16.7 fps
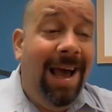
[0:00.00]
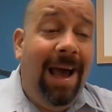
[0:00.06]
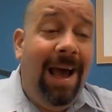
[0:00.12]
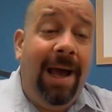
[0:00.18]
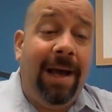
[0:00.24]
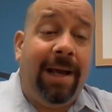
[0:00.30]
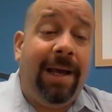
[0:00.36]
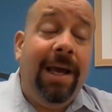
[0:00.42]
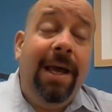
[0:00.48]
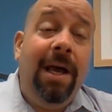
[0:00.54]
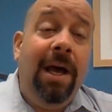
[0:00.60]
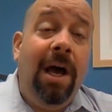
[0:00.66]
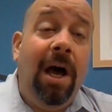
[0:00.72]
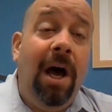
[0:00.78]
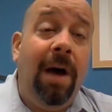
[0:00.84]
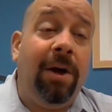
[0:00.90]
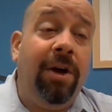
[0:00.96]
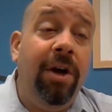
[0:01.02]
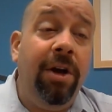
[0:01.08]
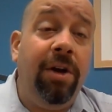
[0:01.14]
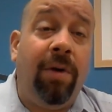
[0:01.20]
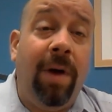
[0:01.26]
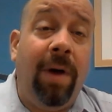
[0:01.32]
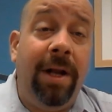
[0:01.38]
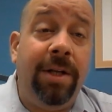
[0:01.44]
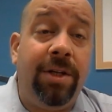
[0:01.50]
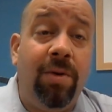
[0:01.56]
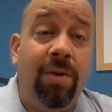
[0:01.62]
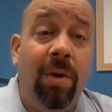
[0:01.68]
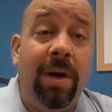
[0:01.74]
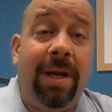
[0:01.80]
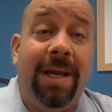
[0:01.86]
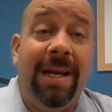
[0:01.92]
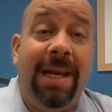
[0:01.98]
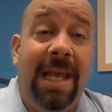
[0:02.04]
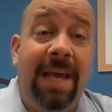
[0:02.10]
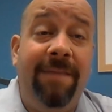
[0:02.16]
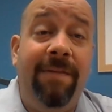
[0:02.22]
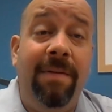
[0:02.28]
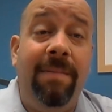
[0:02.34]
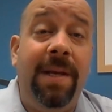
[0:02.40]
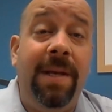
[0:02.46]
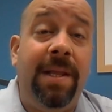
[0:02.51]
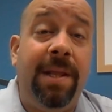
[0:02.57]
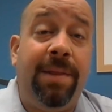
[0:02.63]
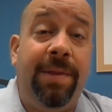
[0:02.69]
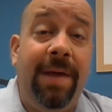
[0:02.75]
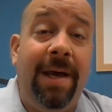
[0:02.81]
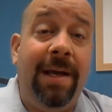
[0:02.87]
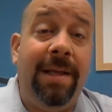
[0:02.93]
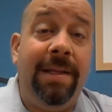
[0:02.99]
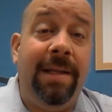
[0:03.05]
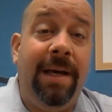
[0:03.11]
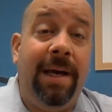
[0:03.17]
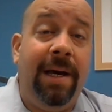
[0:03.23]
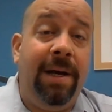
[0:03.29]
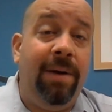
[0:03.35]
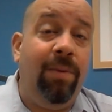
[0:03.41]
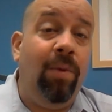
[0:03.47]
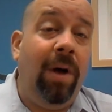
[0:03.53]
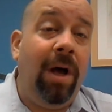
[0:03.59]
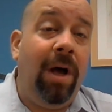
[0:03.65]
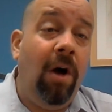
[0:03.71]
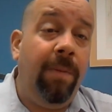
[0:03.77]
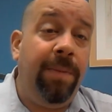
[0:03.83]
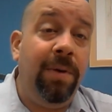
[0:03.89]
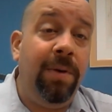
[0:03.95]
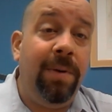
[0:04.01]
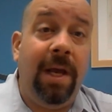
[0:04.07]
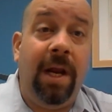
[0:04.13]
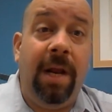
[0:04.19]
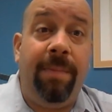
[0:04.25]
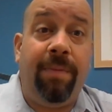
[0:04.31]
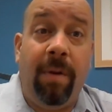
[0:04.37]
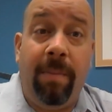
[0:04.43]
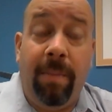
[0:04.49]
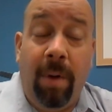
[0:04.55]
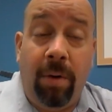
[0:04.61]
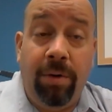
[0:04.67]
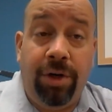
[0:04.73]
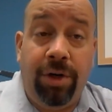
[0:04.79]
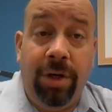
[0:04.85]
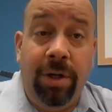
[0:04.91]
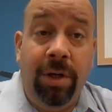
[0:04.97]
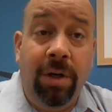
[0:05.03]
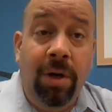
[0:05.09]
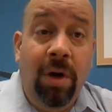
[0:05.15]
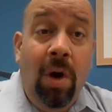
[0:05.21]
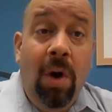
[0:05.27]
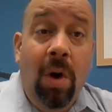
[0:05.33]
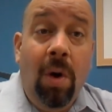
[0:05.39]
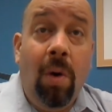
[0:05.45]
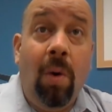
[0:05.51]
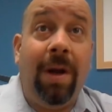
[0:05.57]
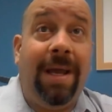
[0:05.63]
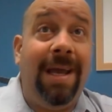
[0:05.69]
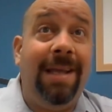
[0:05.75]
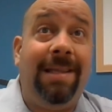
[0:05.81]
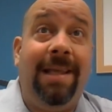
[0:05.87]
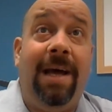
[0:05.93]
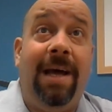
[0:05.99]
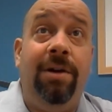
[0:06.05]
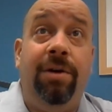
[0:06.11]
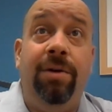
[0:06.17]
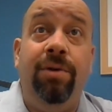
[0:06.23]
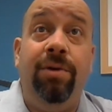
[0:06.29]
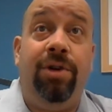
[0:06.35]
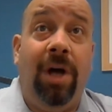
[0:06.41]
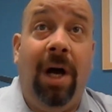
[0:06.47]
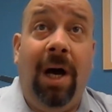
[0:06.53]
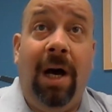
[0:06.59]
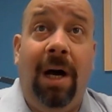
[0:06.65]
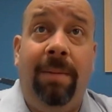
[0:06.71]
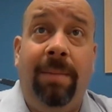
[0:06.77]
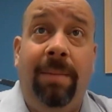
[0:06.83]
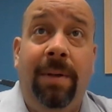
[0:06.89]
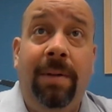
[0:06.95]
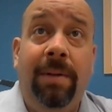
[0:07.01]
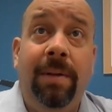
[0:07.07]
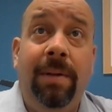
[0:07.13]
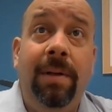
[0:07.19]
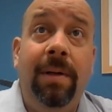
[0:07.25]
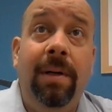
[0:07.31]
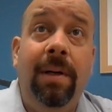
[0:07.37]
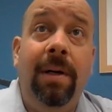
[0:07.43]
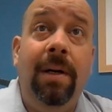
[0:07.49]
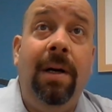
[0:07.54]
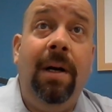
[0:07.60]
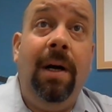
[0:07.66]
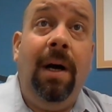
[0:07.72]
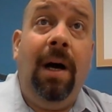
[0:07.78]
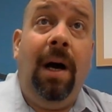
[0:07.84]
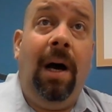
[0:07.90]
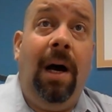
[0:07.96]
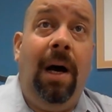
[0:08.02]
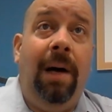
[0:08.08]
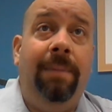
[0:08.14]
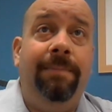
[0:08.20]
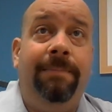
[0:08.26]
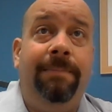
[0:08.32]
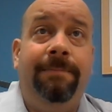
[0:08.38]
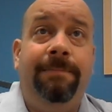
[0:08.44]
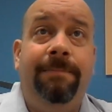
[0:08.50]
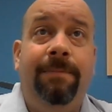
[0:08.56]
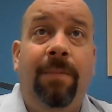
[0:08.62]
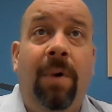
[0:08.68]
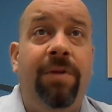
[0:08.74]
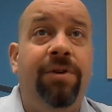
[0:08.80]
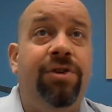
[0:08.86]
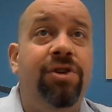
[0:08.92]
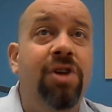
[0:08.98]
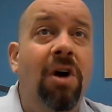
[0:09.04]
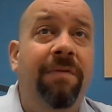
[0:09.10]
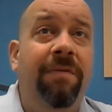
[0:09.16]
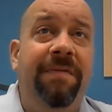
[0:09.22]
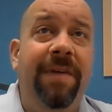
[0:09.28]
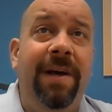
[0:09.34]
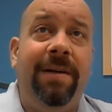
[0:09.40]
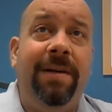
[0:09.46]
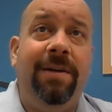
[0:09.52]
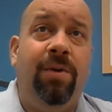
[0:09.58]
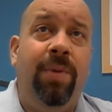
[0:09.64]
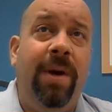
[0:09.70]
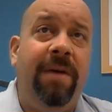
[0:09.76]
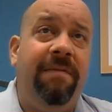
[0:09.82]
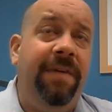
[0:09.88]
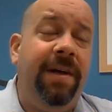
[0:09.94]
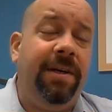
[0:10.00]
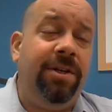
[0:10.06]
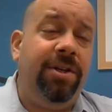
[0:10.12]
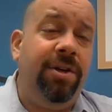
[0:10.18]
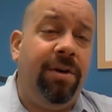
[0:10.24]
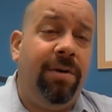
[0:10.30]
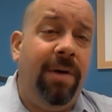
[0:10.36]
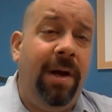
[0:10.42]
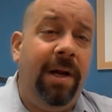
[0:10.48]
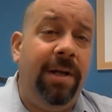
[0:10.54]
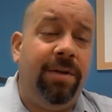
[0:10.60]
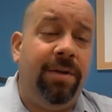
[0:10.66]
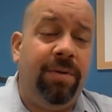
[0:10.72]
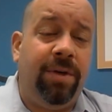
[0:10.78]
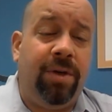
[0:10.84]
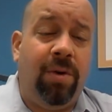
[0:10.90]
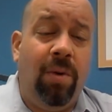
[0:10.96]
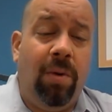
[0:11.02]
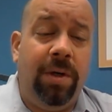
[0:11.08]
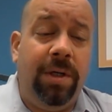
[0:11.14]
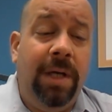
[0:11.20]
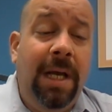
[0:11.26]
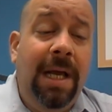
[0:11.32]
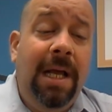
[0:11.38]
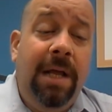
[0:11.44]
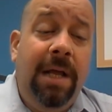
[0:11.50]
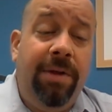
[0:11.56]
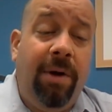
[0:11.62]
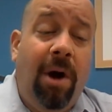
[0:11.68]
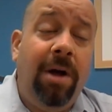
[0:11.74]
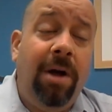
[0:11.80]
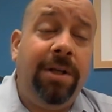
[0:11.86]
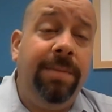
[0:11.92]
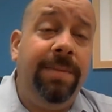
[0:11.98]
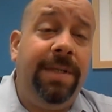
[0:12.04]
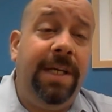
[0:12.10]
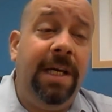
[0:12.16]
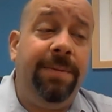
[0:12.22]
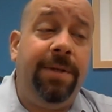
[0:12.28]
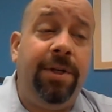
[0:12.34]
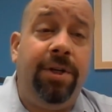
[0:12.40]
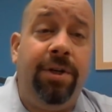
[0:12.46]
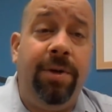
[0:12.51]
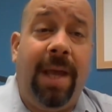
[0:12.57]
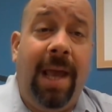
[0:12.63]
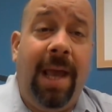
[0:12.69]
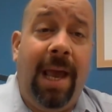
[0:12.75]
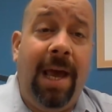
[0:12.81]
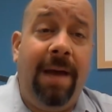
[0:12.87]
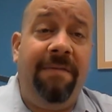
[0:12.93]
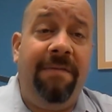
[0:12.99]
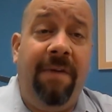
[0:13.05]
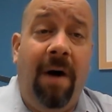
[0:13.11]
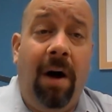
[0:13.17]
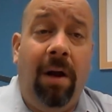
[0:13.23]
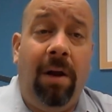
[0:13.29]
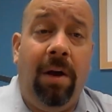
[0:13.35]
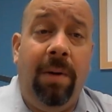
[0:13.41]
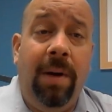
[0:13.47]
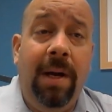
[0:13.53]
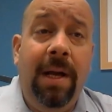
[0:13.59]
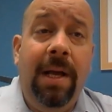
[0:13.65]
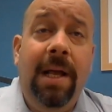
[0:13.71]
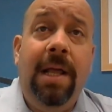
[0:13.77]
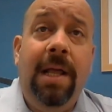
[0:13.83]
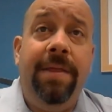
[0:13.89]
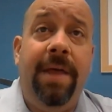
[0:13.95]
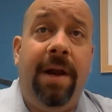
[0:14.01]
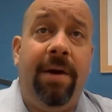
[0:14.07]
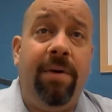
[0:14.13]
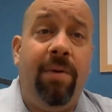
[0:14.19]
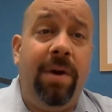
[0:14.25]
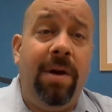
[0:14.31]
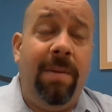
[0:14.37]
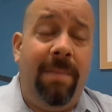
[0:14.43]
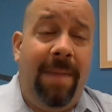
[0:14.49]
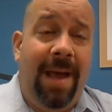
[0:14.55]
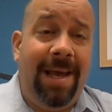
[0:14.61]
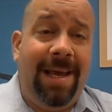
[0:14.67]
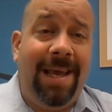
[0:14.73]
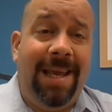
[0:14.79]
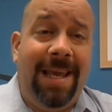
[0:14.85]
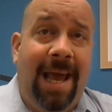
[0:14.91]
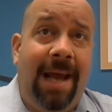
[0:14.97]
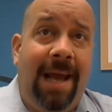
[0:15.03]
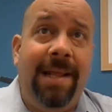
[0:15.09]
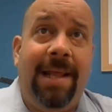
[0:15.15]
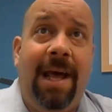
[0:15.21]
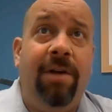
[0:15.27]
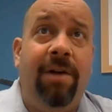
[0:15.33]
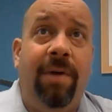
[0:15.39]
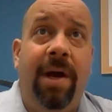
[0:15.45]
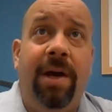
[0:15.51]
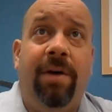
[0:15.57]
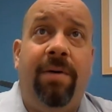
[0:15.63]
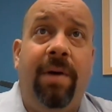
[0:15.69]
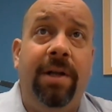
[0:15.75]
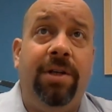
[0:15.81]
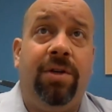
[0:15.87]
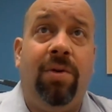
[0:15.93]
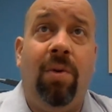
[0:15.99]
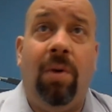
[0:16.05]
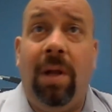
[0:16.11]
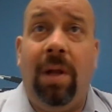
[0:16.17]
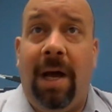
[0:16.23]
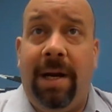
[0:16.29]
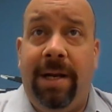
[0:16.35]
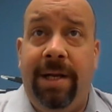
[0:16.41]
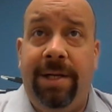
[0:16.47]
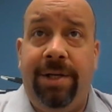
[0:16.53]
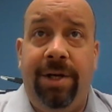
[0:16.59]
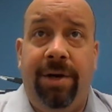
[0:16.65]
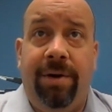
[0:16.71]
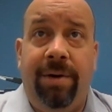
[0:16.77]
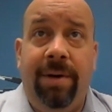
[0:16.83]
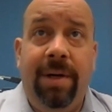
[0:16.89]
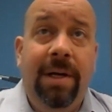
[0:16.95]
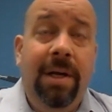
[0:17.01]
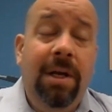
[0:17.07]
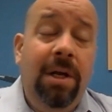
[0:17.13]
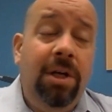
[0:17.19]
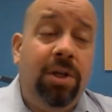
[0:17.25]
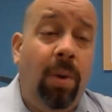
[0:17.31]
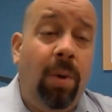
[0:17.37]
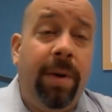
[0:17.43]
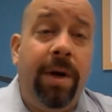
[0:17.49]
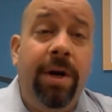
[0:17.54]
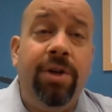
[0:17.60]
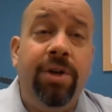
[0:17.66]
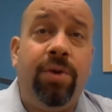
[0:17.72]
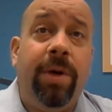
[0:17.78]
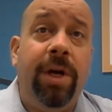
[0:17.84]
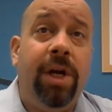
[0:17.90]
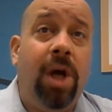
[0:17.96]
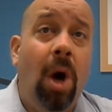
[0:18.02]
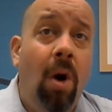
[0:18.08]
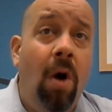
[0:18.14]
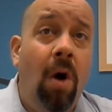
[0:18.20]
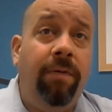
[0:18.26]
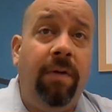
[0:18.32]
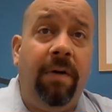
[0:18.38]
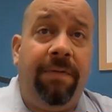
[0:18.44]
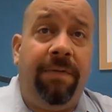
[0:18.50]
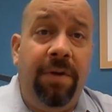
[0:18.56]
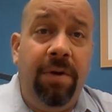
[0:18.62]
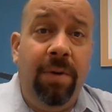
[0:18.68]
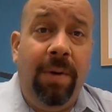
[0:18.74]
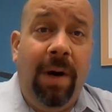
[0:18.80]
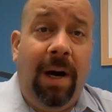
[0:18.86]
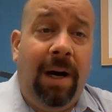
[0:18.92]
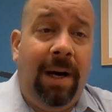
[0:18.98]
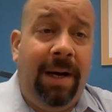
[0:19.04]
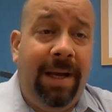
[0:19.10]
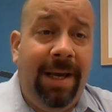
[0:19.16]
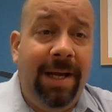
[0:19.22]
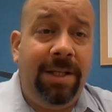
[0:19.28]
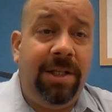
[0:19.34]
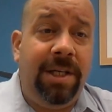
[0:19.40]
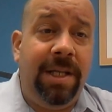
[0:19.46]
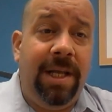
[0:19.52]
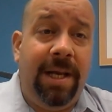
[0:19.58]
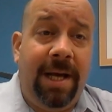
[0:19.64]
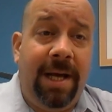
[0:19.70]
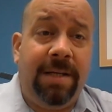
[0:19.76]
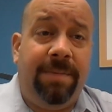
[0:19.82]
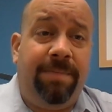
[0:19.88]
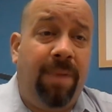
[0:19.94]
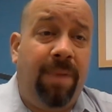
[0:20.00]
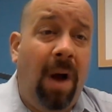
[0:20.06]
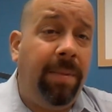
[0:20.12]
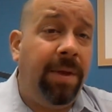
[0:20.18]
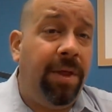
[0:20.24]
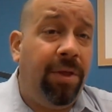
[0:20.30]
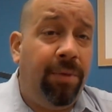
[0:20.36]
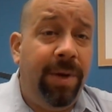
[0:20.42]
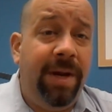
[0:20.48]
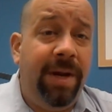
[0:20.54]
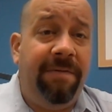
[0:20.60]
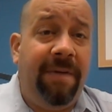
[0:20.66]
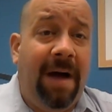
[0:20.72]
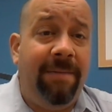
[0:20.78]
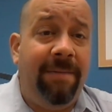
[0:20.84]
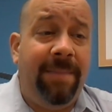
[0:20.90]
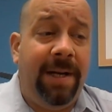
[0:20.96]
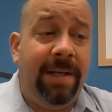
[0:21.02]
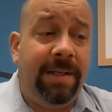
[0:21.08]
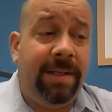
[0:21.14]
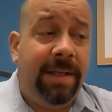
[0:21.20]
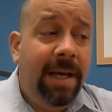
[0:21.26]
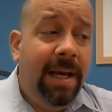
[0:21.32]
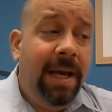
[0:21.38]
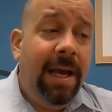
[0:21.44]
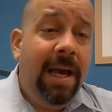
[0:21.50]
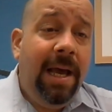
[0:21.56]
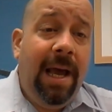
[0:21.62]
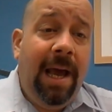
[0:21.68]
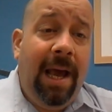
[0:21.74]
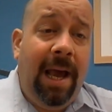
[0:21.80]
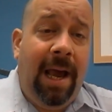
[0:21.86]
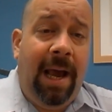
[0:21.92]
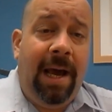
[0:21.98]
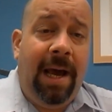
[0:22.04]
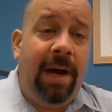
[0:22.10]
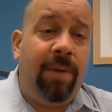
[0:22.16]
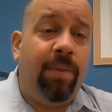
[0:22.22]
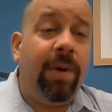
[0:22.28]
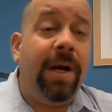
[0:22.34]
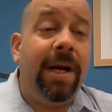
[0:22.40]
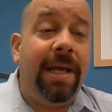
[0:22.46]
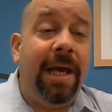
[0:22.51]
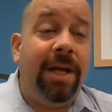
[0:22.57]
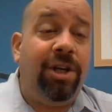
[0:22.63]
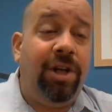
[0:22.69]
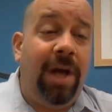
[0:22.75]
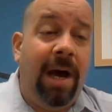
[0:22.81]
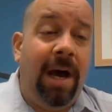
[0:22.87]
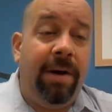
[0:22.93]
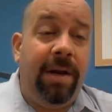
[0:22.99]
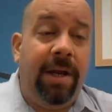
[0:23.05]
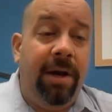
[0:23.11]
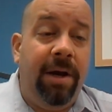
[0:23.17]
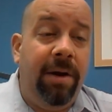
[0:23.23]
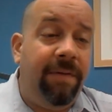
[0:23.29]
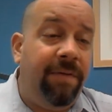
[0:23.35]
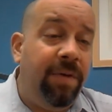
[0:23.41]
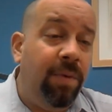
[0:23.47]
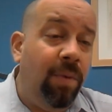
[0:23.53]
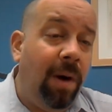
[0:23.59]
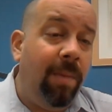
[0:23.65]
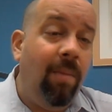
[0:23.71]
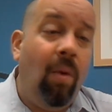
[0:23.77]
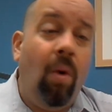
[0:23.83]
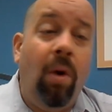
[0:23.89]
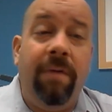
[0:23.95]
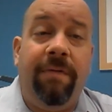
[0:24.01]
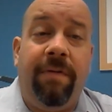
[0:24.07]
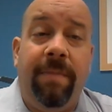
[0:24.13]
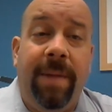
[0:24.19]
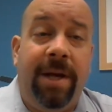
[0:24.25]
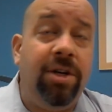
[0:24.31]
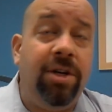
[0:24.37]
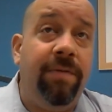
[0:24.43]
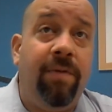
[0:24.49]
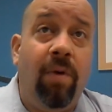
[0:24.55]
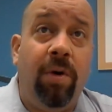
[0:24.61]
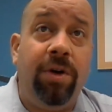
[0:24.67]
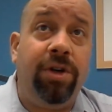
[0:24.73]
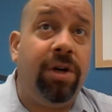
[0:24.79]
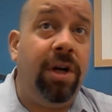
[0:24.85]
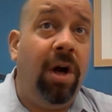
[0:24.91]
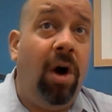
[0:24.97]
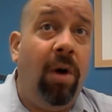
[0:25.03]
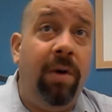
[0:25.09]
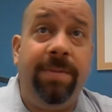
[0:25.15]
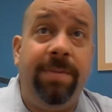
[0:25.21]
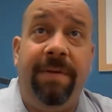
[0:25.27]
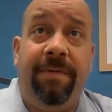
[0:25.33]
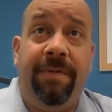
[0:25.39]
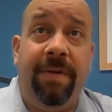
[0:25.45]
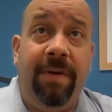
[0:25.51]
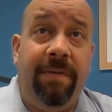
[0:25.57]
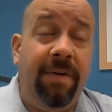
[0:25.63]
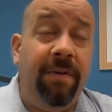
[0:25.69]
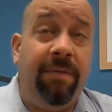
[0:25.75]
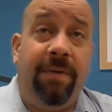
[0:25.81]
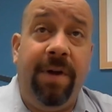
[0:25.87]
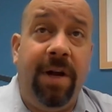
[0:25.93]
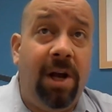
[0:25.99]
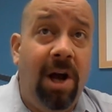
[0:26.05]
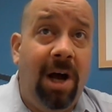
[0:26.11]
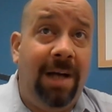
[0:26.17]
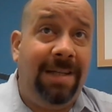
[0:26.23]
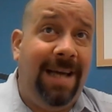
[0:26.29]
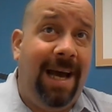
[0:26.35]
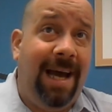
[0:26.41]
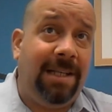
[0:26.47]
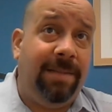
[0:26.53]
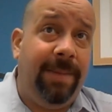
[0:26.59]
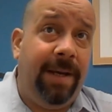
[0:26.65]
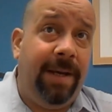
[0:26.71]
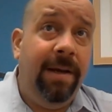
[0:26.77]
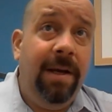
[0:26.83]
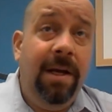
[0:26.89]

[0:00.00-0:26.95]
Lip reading: Heck, a good credit score can even be the thing that will help you get a promotion or get that new job. While there's no quick fix to your credit scores, there are some tips that you can follow that are going to make getting that great credit score a lot easier. So what we're going to do is we're going to go over a few hints in the next probably 3 to 5 minutes, and we're going to get you out of here. If you want more information, of course, you can always feel free to contact me.